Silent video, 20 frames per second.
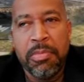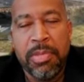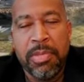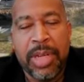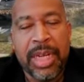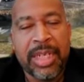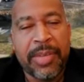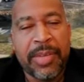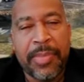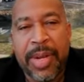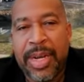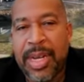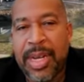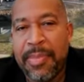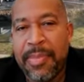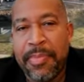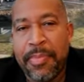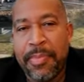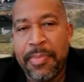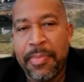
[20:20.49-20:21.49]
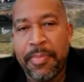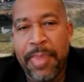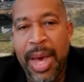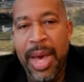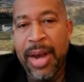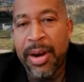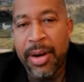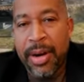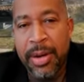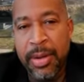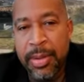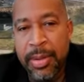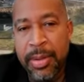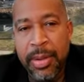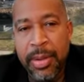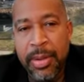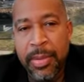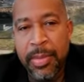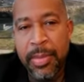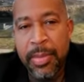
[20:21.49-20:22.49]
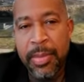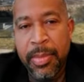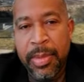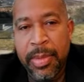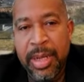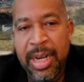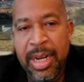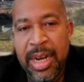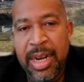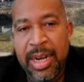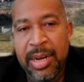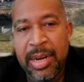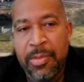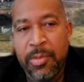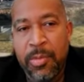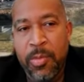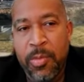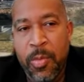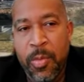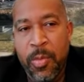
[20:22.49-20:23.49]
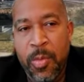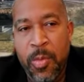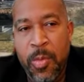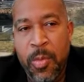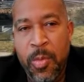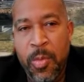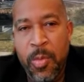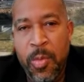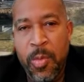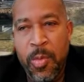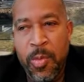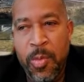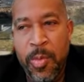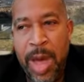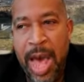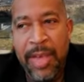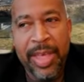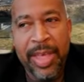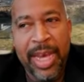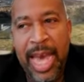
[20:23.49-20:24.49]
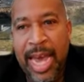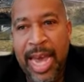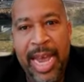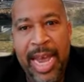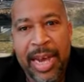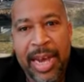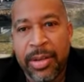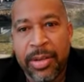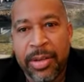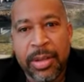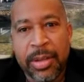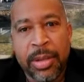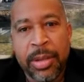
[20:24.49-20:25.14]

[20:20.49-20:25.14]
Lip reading: things have been done better than how they got handled?